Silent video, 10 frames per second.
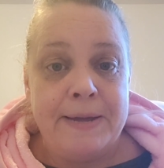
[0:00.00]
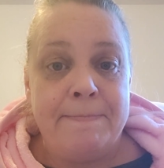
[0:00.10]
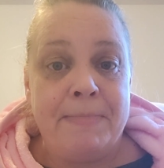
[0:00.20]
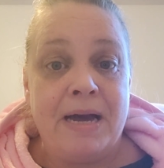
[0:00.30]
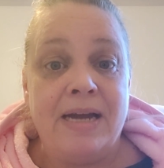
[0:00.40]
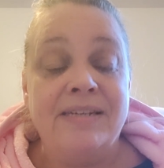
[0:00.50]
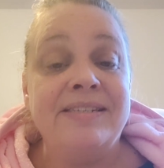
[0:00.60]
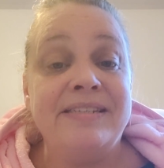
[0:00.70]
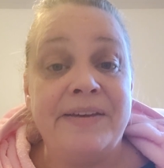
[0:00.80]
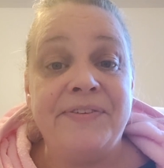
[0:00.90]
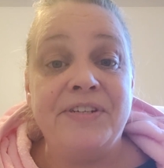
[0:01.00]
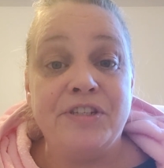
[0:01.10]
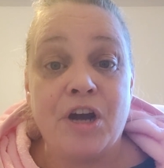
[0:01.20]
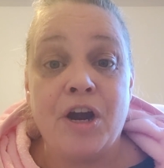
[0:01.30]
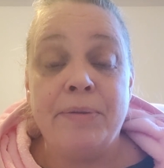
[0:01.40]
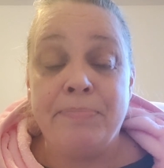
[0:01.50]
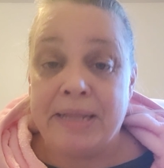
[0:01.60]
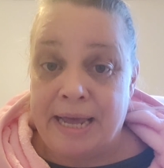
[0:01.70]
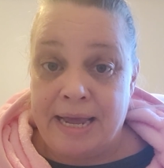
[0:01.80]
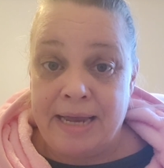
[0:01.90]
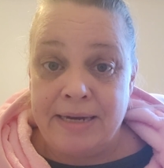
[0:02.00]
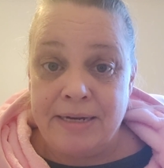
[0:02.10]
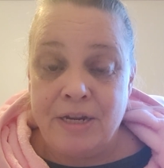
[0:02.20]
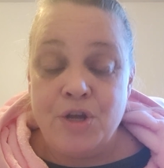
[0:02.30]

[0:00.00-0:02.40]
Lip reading: my savings card plan,